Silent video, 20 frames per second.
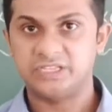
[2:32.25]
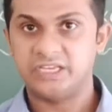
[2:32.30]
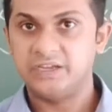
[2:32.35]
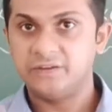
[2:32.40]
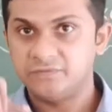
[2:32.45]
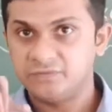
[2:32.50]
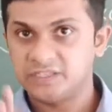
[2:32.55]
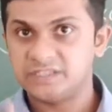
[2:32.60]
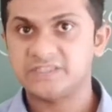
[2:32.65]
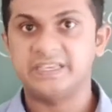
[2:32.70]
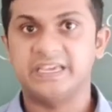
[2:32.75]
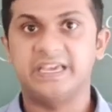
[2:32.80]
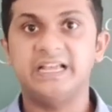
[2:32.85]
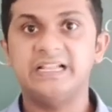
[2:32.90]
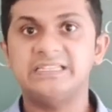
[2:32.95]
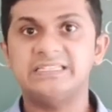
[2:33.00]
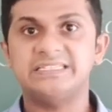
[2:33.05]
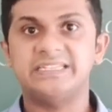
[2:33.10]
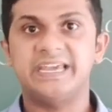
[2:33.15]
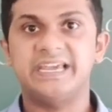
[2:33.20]
If the
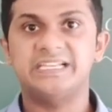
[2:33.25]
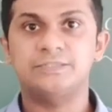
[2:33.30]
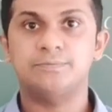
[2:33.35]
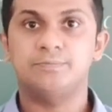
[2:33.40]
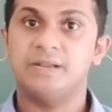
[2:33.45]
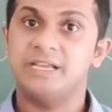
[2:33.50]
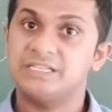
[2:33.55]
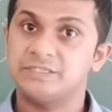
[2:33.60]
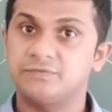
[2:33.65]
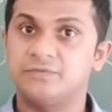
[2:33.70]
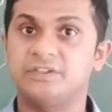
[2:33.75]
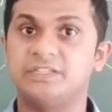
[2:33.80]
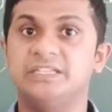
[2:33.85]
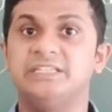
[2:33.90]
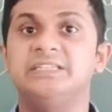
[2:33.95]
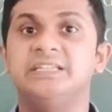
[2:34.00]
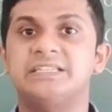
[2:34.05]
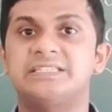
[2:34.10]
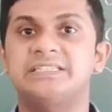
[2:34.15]
sales takes place within the